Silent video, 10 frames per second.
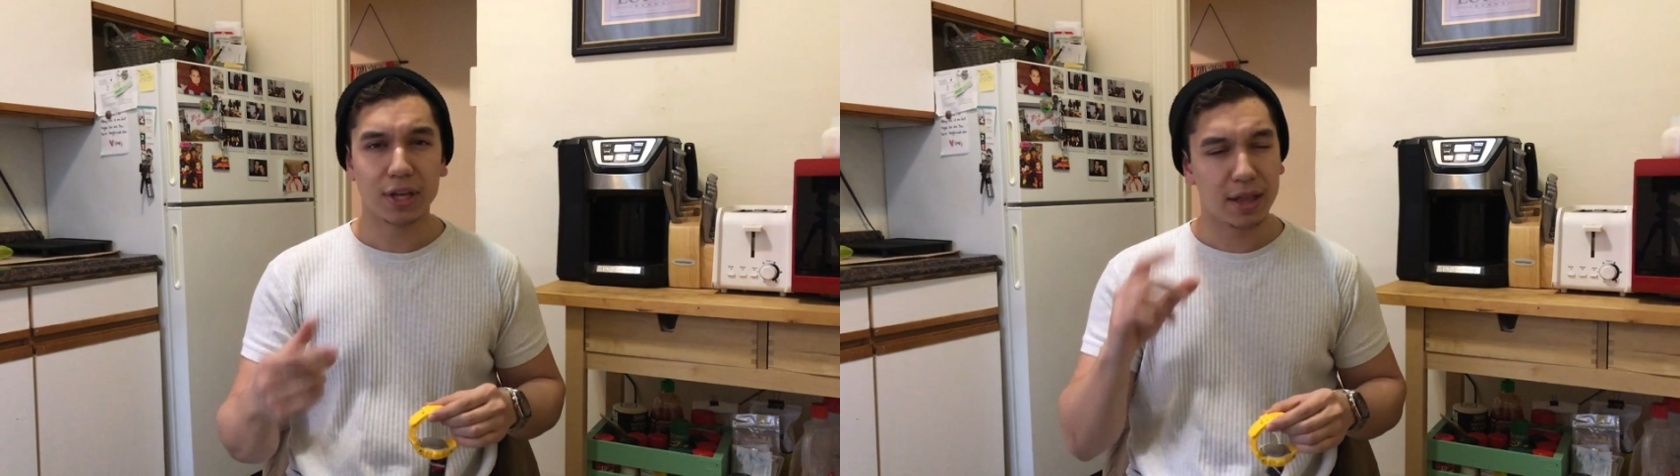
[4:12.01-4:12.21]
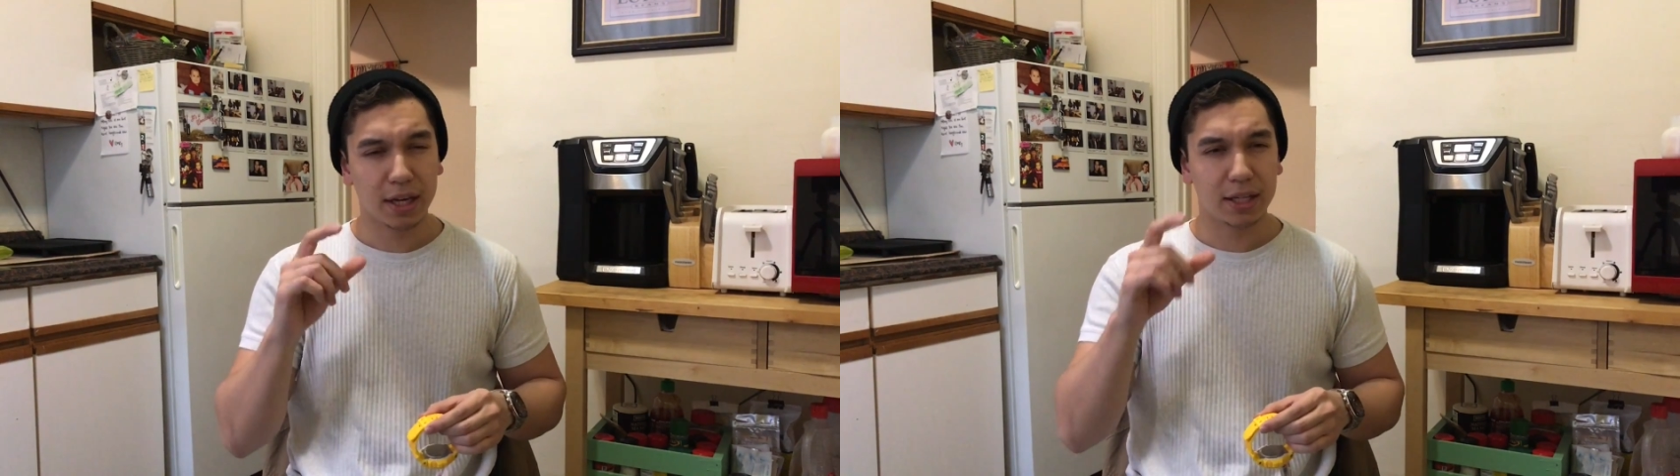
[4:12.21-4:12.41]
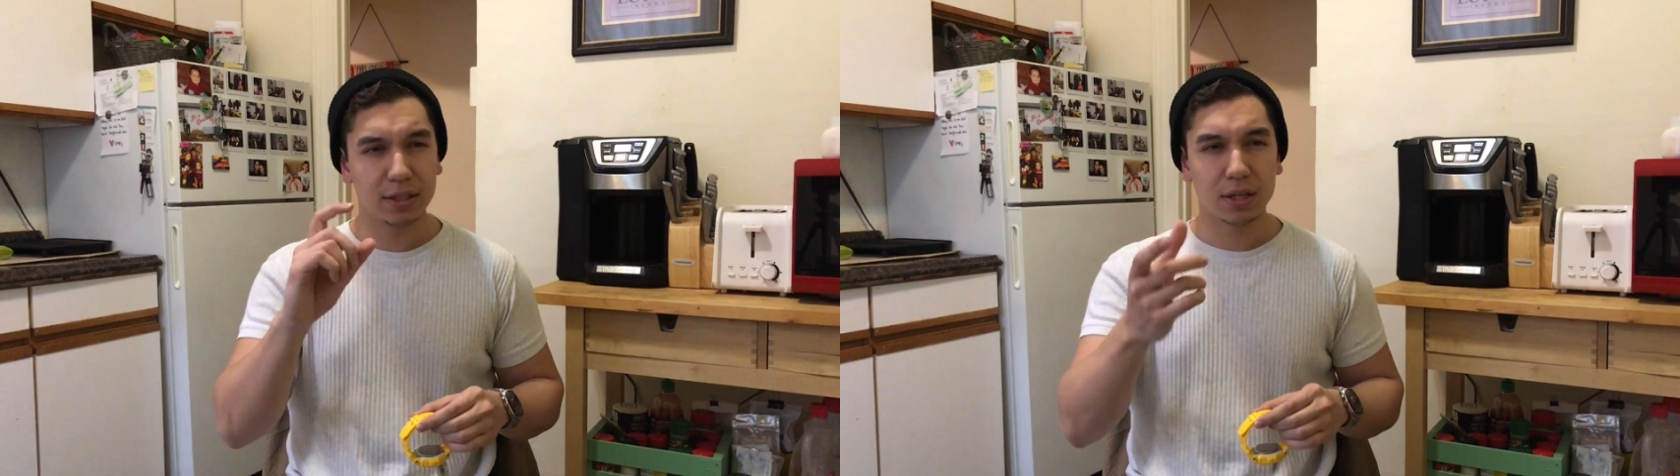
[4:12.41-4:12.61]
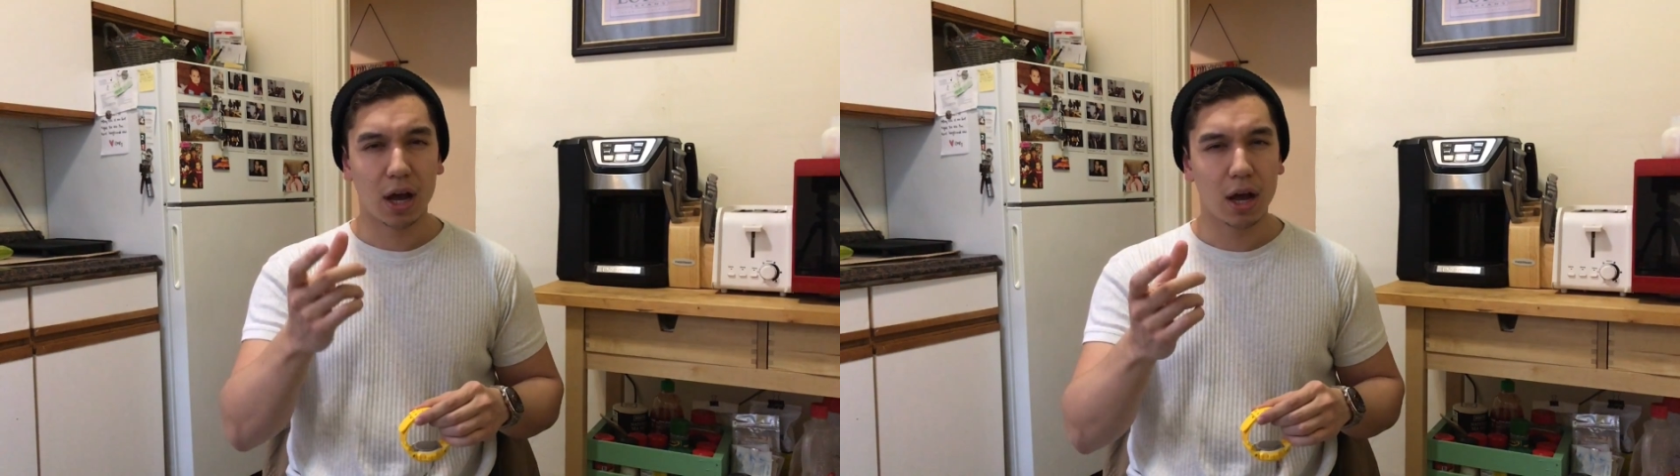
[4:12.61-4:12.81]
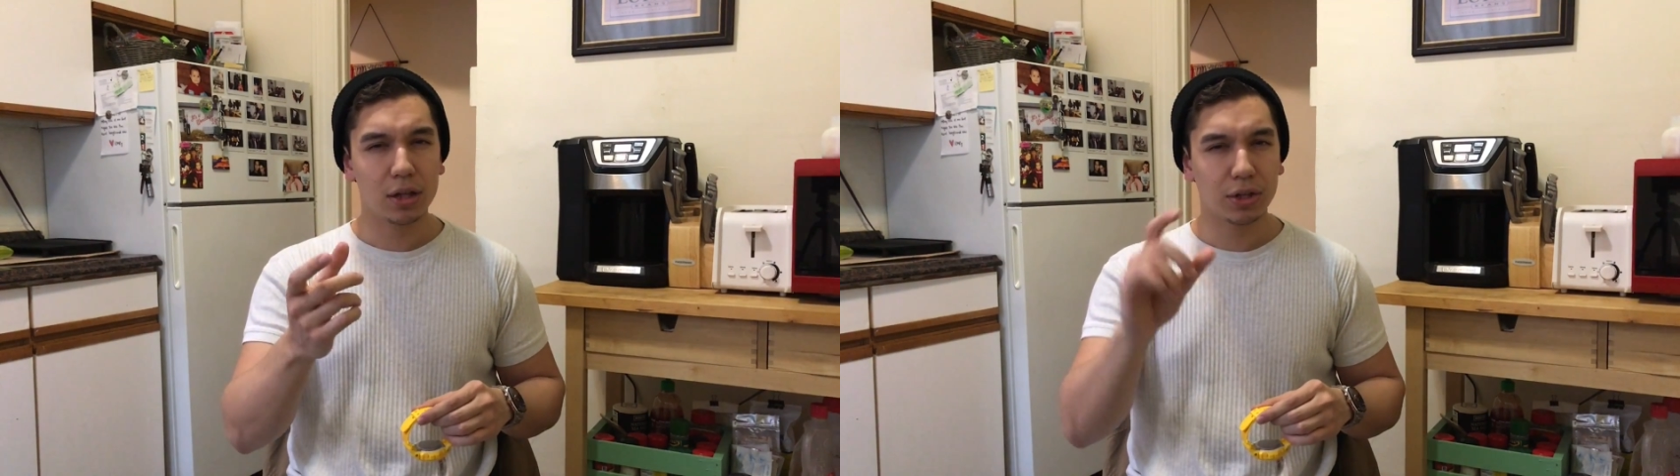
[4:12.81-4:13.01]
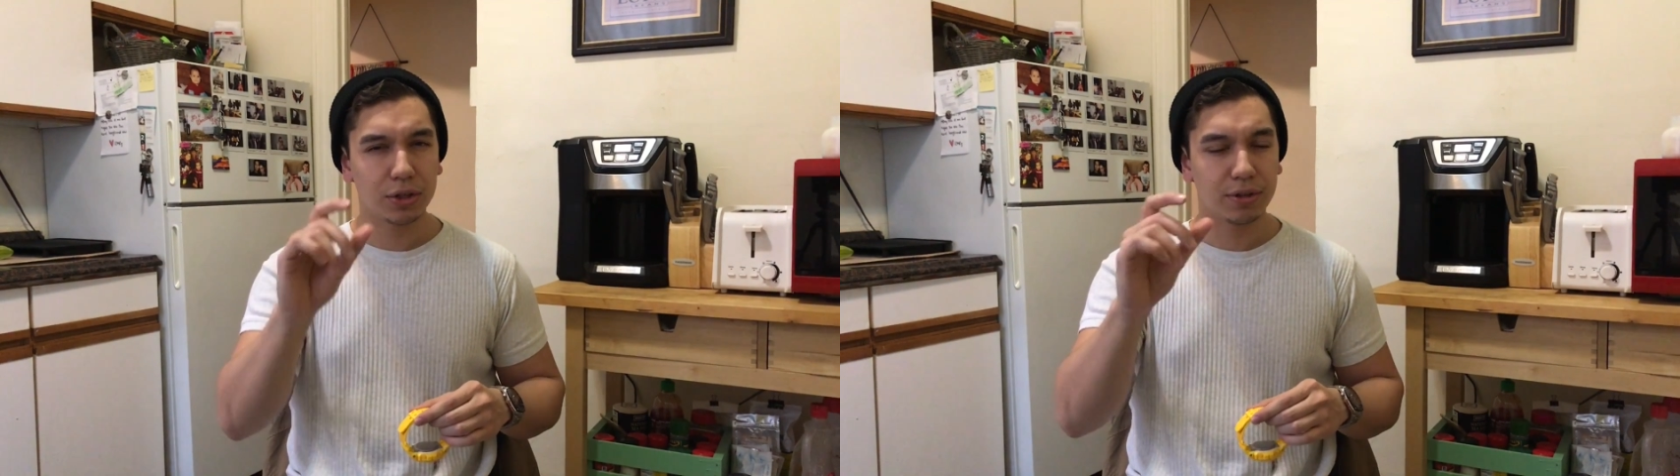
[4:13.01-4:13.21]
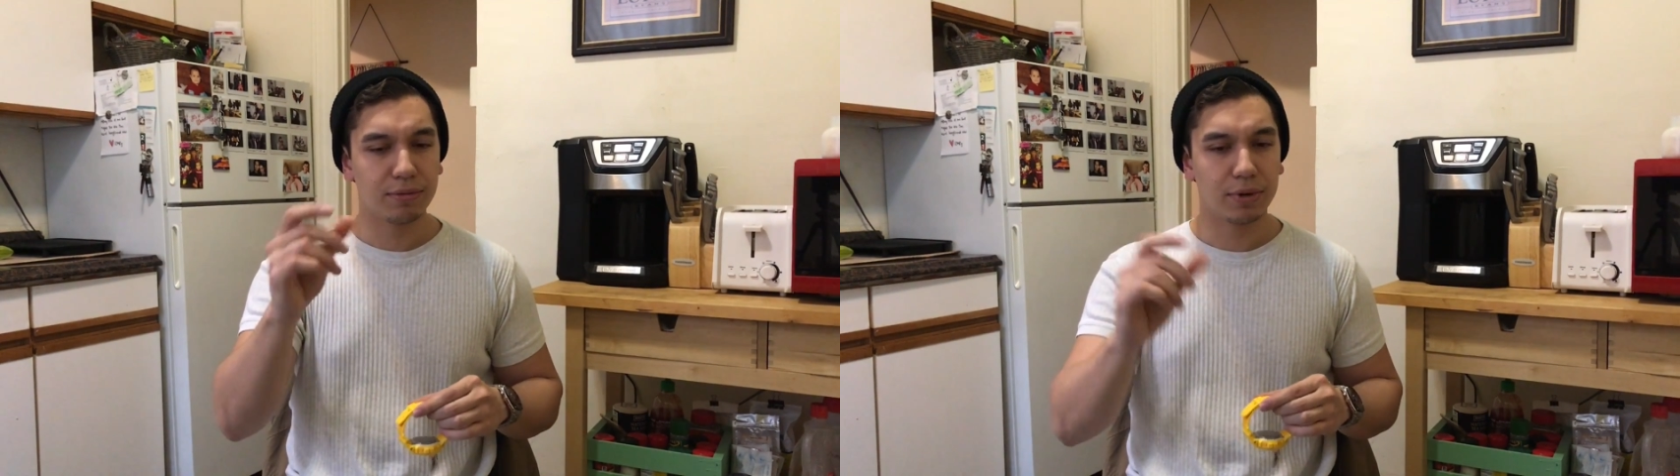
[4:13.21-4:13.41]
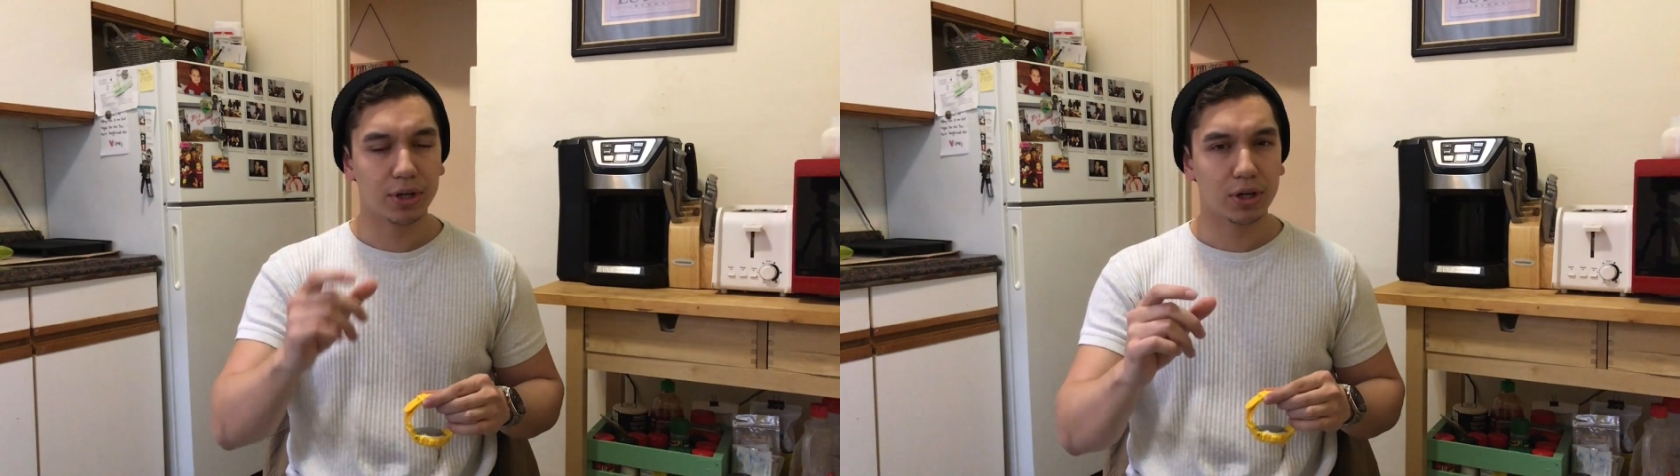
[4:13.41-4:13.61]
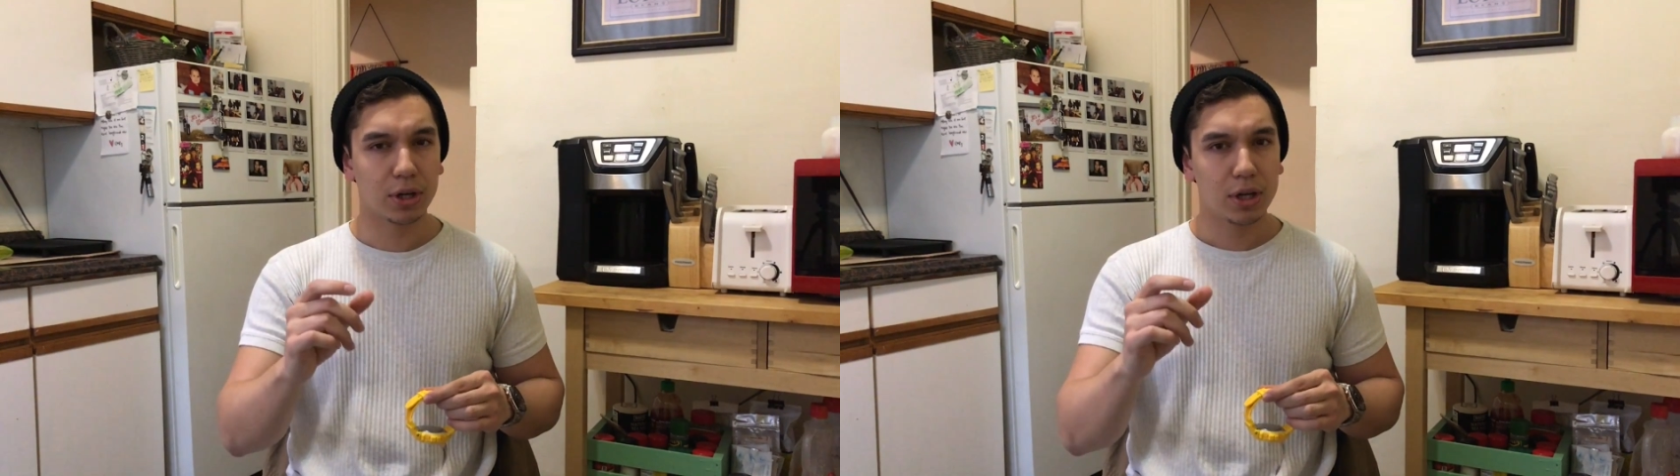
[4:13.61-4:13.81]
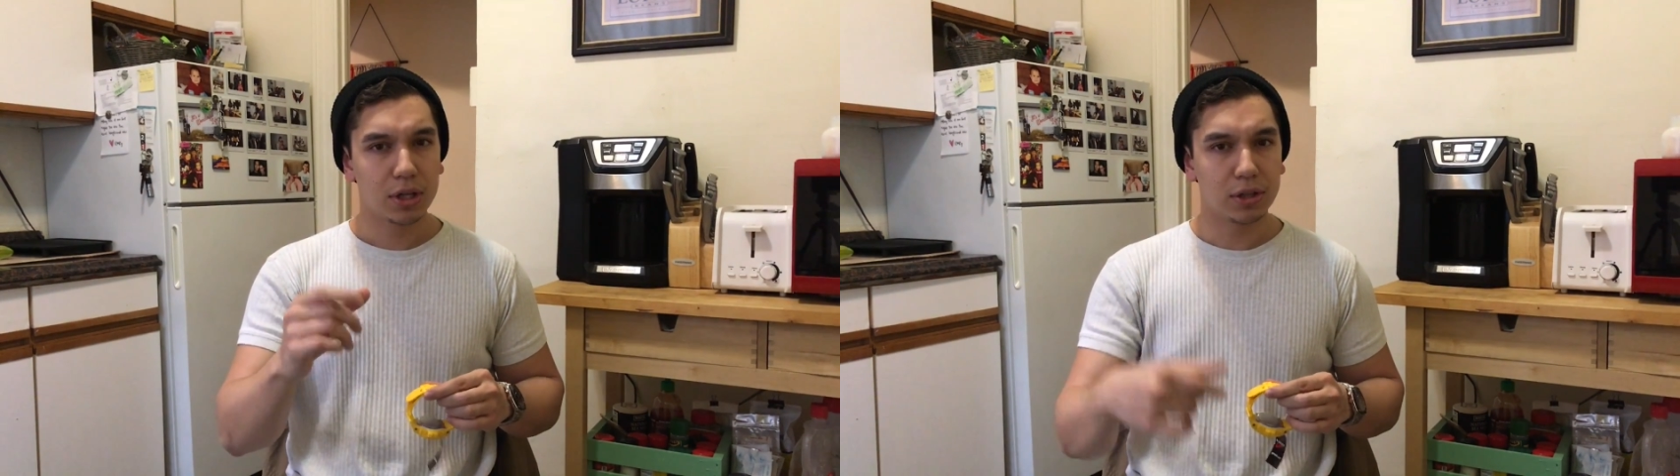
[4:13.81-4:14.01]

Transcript: I think I saw little converter